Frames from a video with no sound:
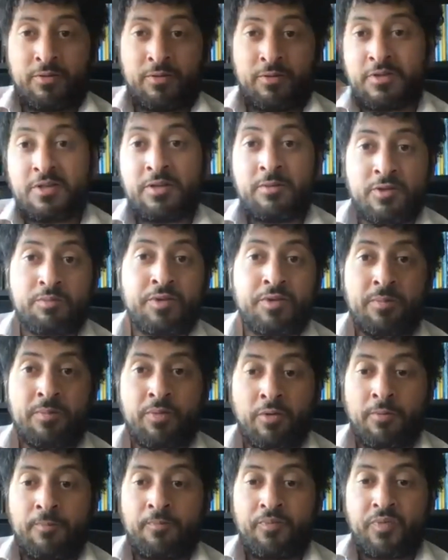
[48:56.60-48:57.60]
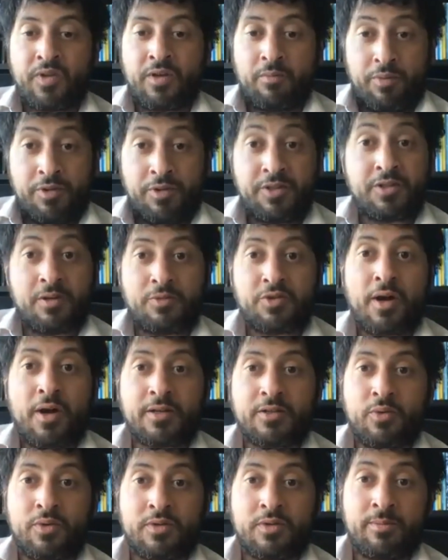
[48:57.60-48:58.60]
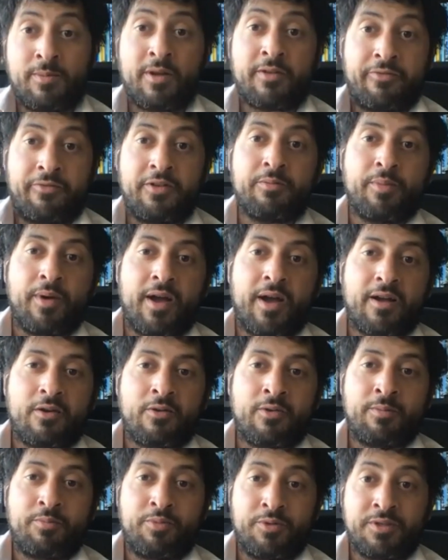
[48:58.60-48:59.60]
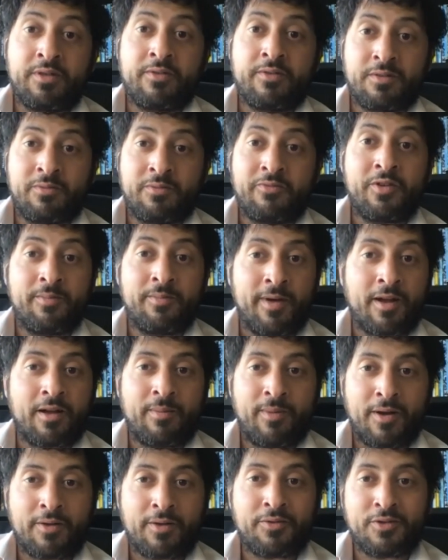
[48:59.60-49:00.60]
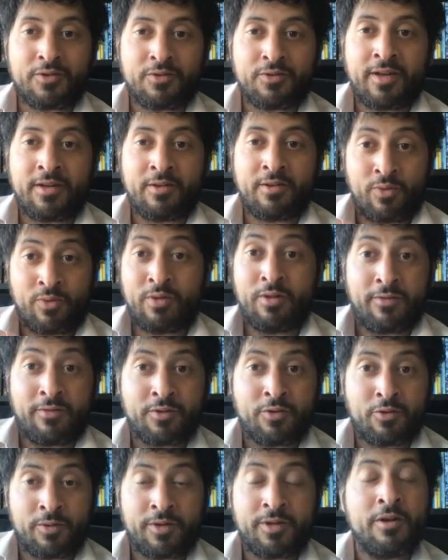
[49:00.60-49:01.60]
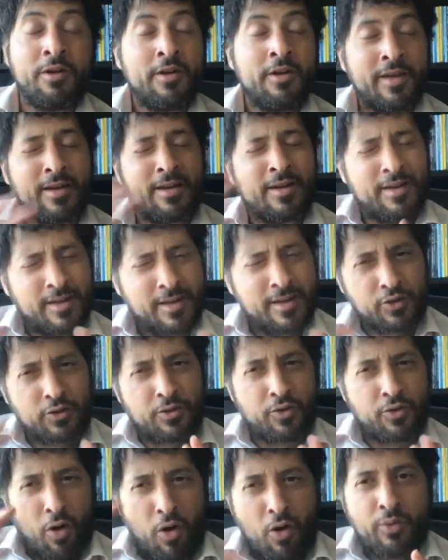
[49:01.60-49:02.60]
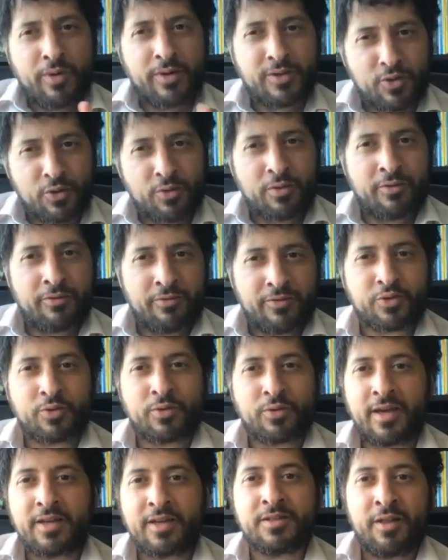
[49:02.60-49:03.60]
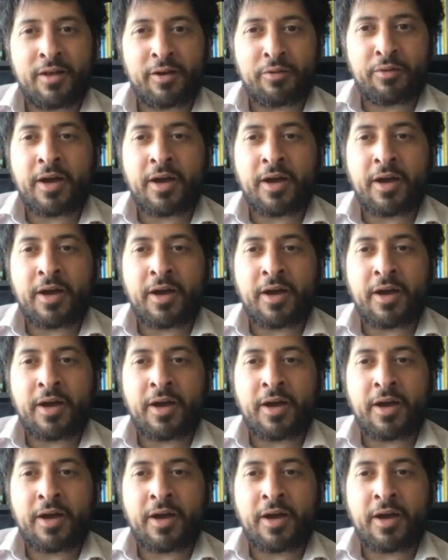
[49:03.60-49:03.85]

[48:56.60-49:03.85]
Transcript: teams and people, please come talk to us about feedback, right? Please give us some feedback about this, right? And we'd love to learn. Yeah. So there's always sort of cases like